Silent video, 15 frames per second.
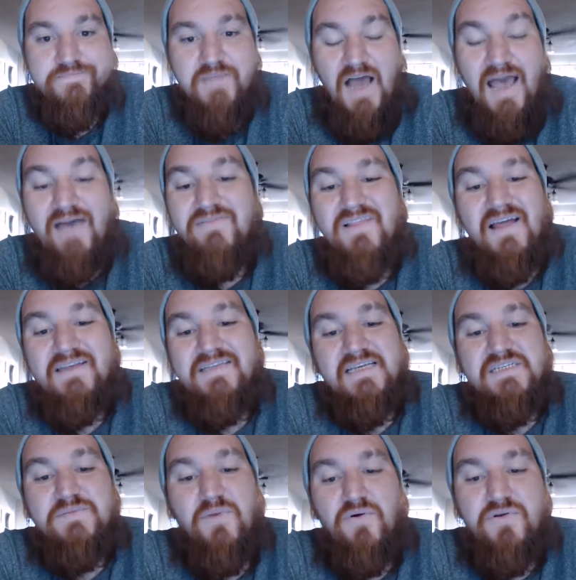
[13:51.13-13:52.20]
I have a lot of
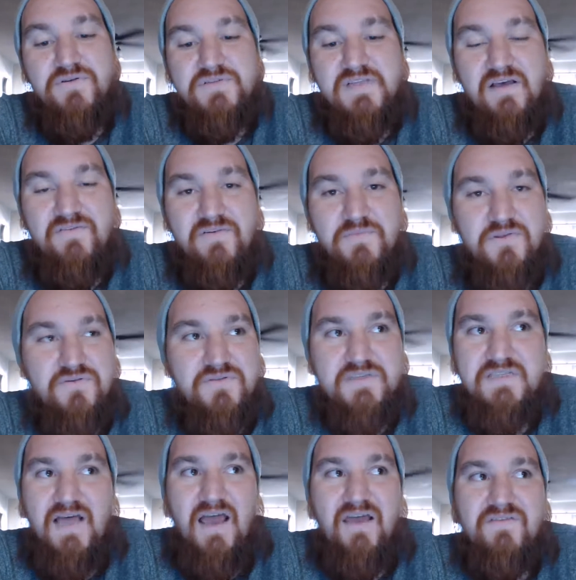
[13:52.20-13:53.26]
testimonial stuff. I've been doing this
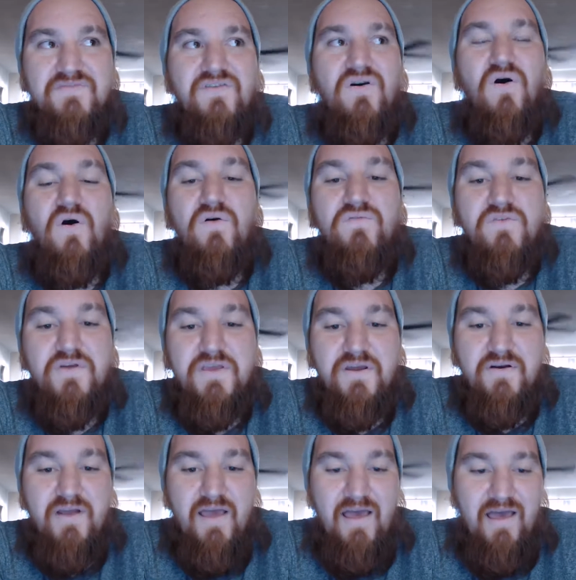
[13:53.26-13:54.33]
diet for over a year
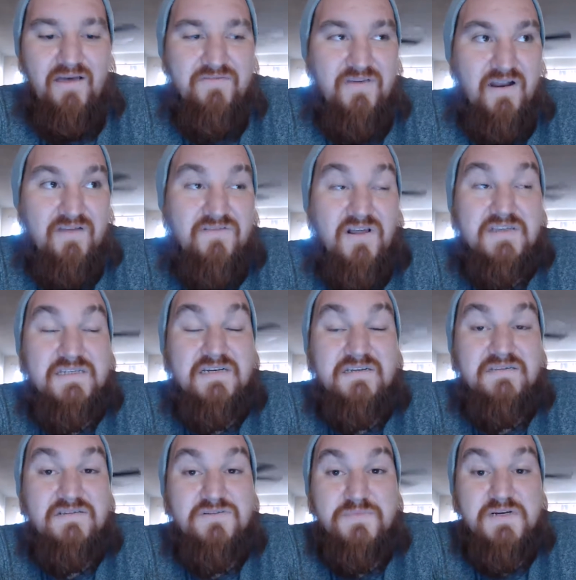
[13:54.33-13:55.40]
and a half, and I've lost a
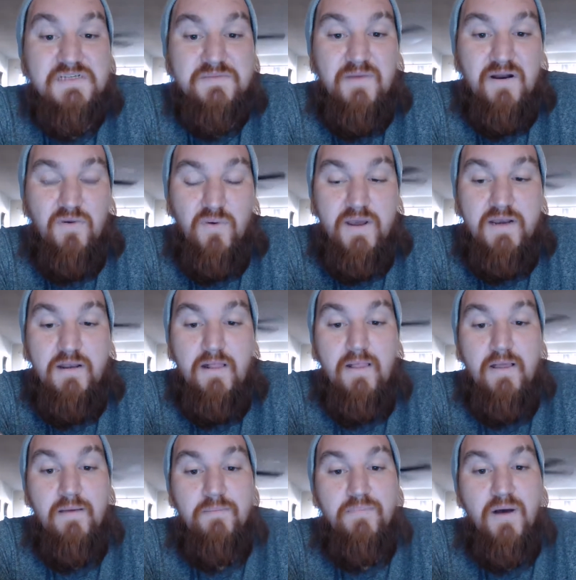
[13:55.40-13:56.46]
tremendous amount of weight,
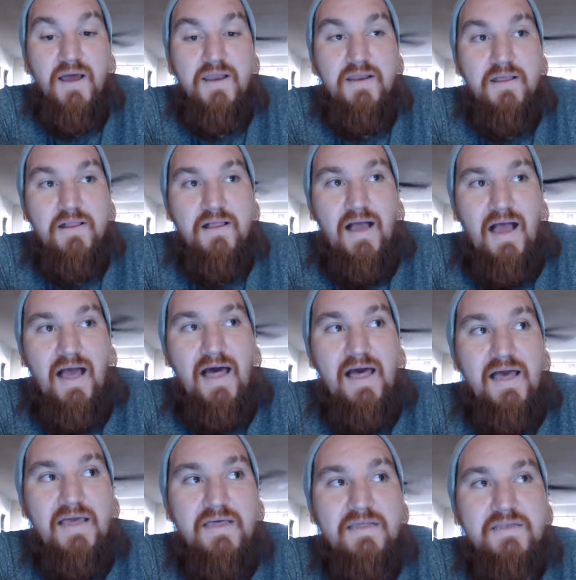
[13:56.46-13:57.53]
but
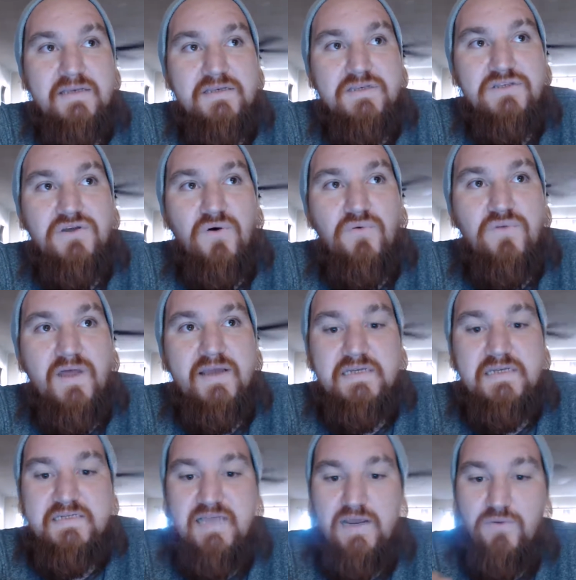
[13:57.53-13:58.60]
I don't like
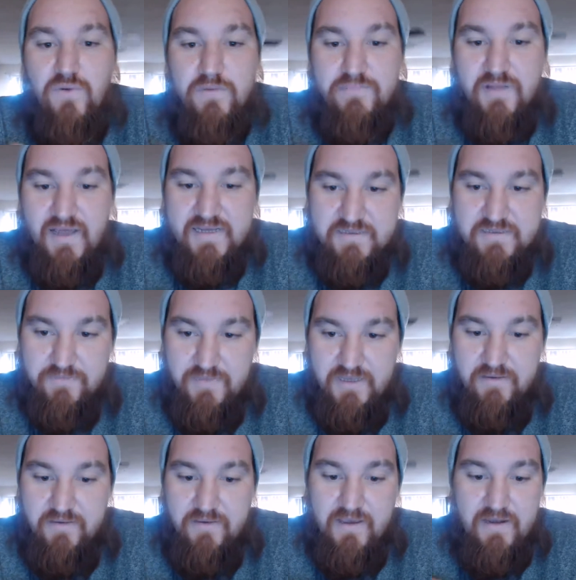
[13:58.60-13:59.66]
to take what applies to
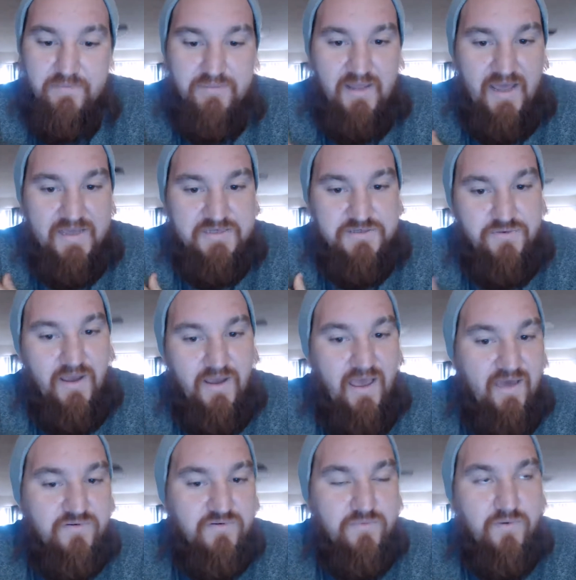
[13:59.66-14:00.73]
me and apply to
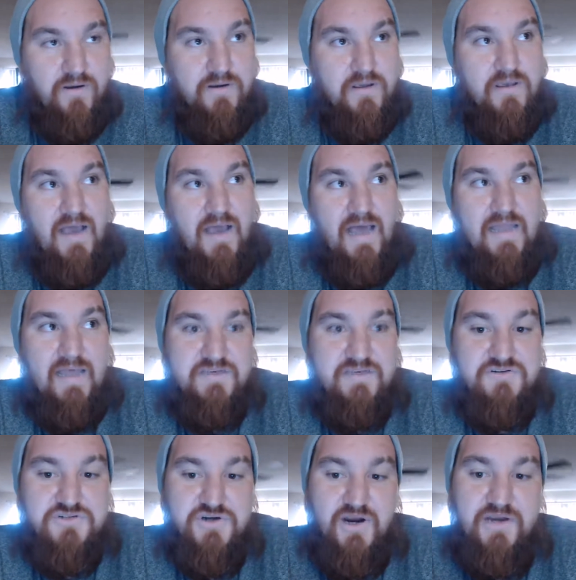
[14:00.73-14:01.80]
everyone. I like
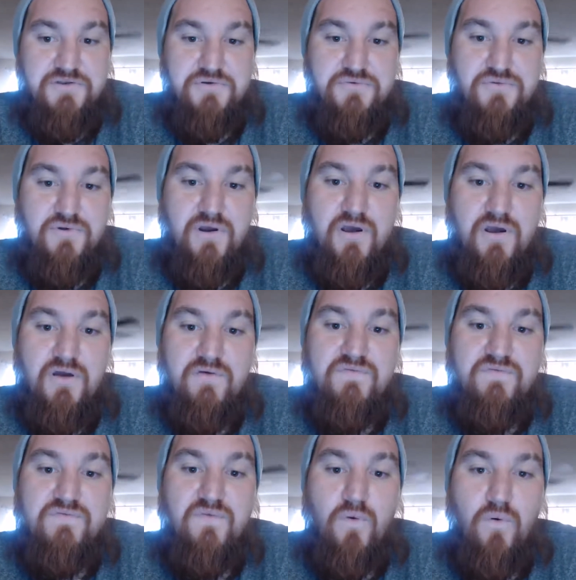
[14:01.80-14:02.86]
to try to look
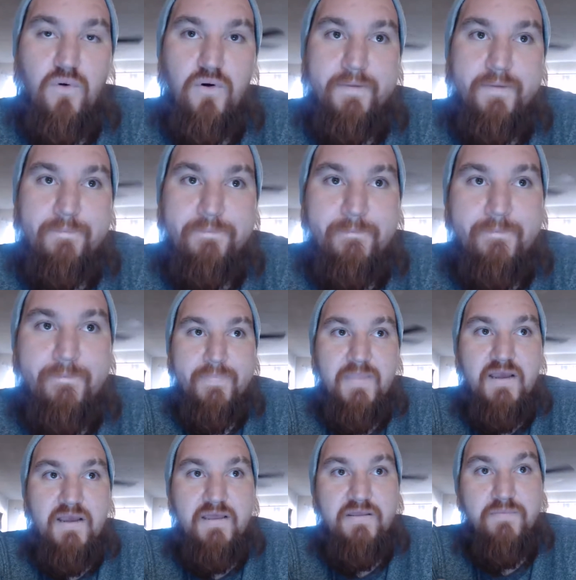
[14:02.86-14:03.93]
for
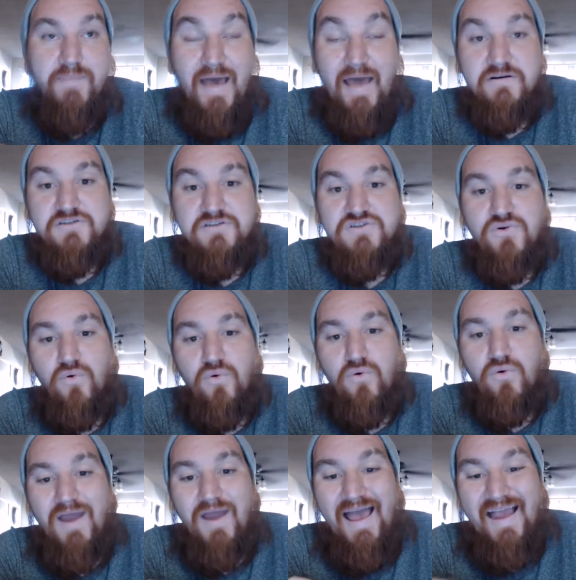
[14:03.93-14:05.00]
either patterns
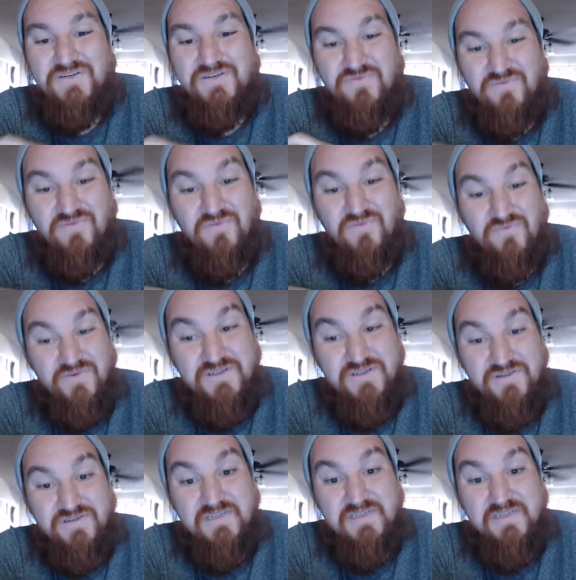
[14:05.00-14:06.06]
or actual
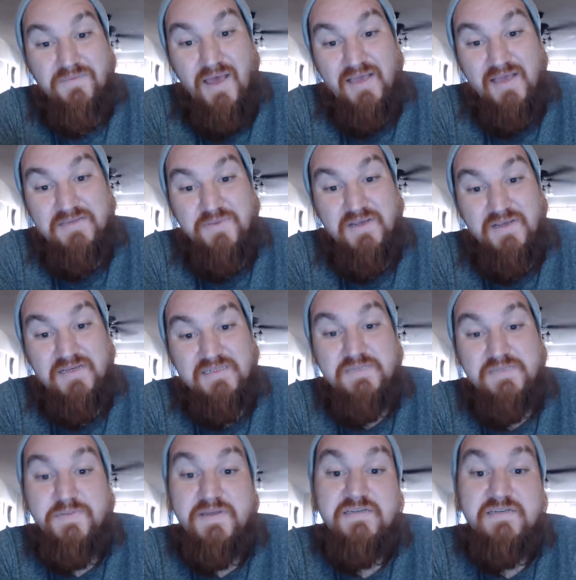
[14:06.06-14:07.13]
research is the best because
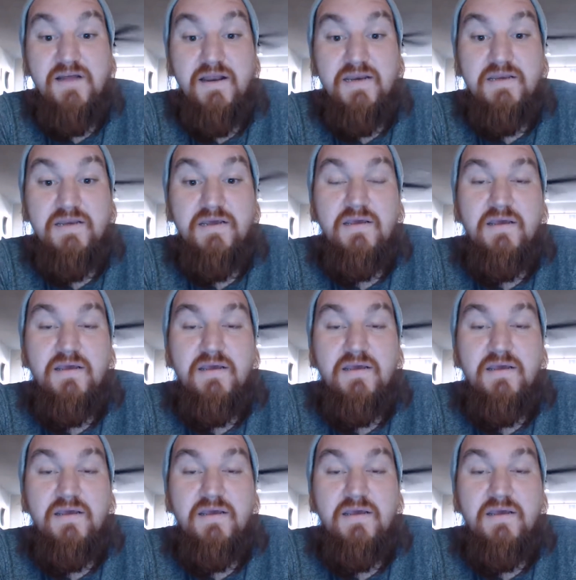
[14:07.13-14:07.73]
it's been studied.